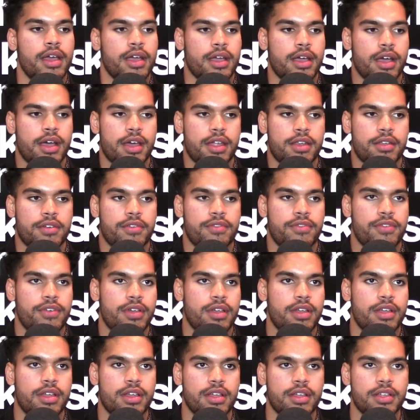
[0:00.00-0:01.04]
kind of
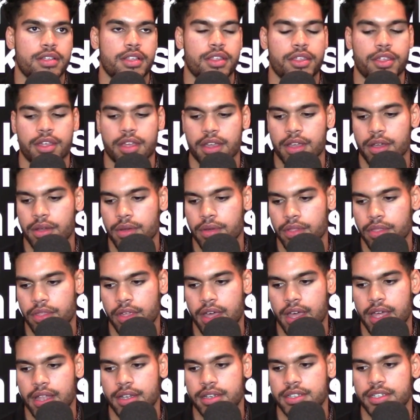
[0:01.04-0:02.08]
thing
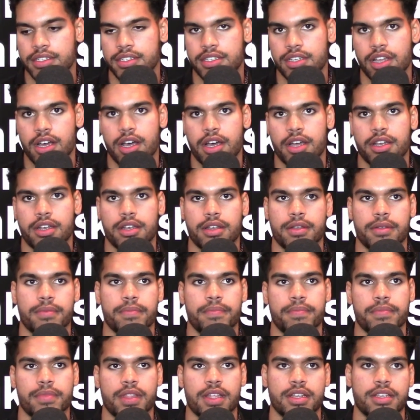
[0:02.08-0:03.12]
that does not
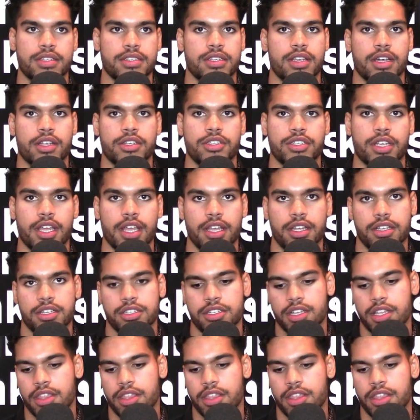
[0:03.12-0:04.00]
that does not change.